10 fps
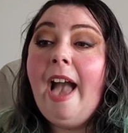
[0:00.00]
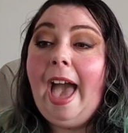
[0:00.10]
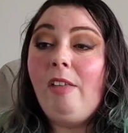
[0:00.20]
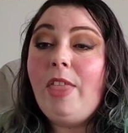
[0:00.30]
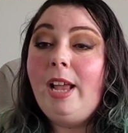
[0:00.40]

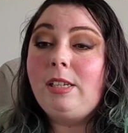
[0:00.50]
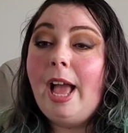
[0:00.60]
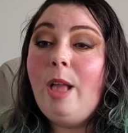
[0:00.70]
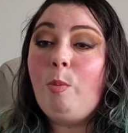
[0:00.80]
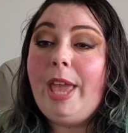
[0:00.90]
At that
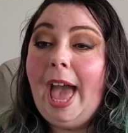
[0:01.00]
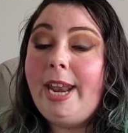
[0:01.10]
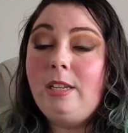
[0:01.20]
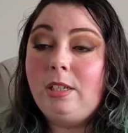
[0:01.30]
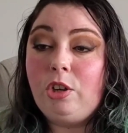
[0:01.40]
time, we
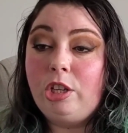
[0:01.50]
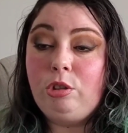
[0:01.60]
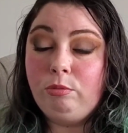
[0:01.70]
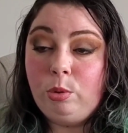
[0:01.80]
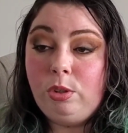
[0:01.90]
hadn't discussed
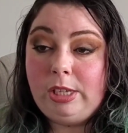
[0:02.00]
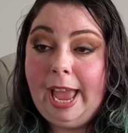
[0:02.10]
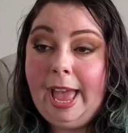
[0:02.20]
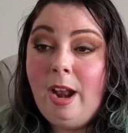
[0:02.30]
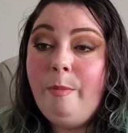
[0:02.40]
the rules
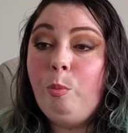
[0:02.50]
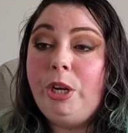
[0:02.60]
yet.